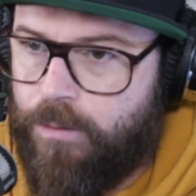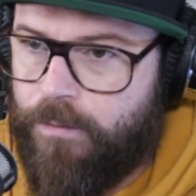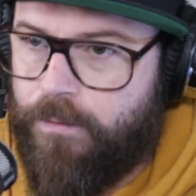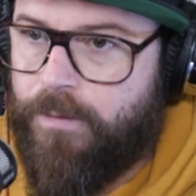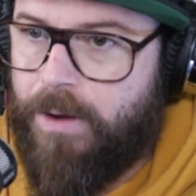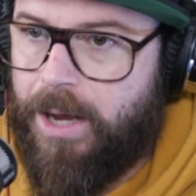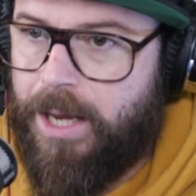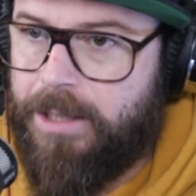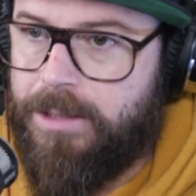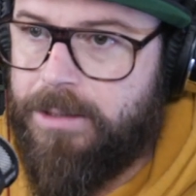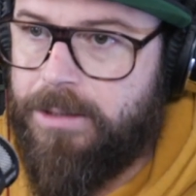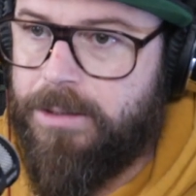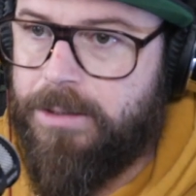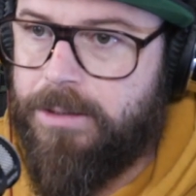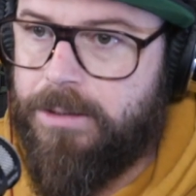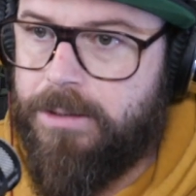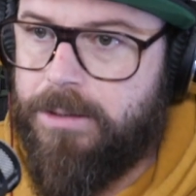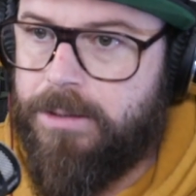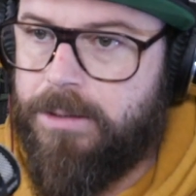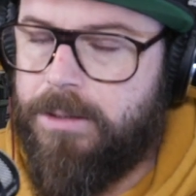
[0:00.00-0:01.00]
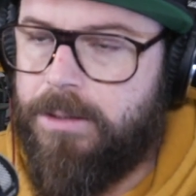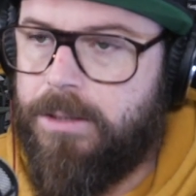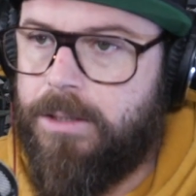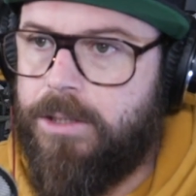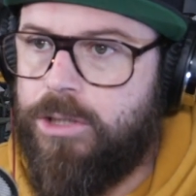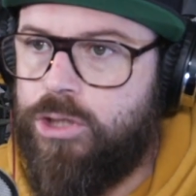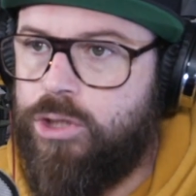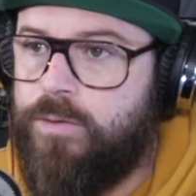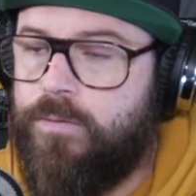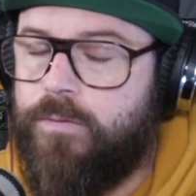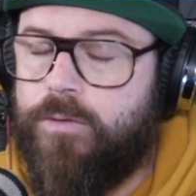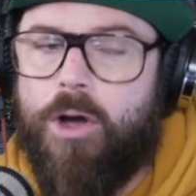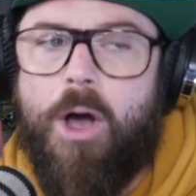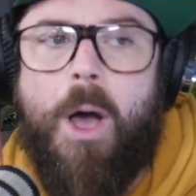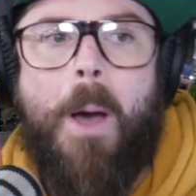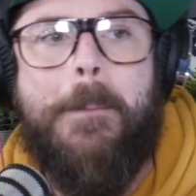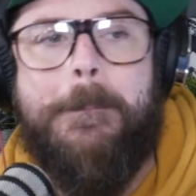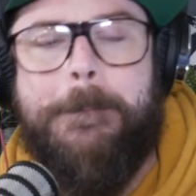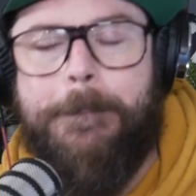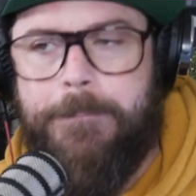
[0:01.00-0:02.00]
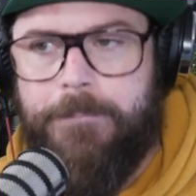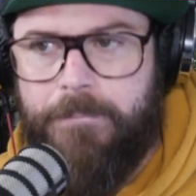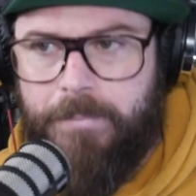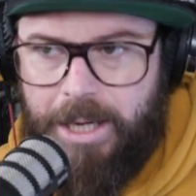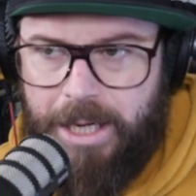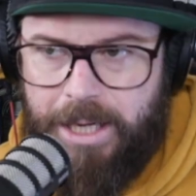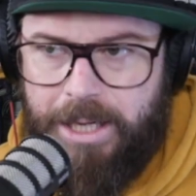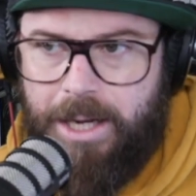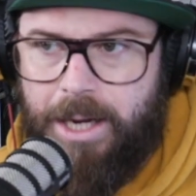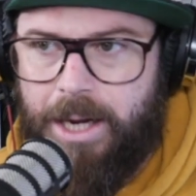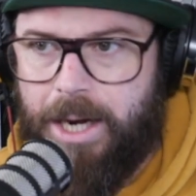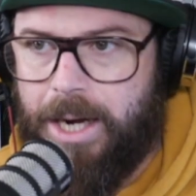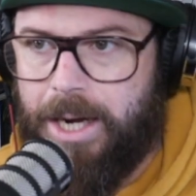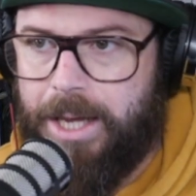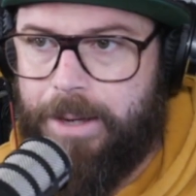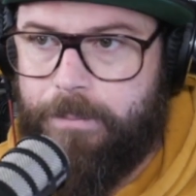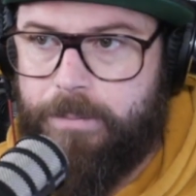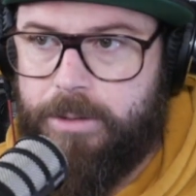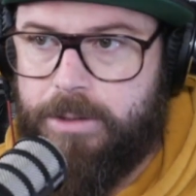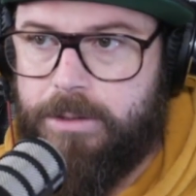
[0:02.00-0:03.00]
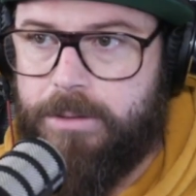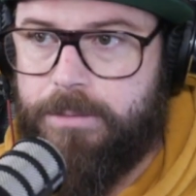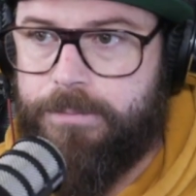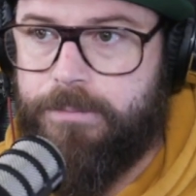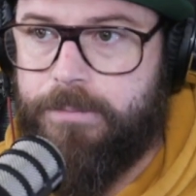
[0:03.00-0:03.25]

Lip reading: fan, you've got a million clips.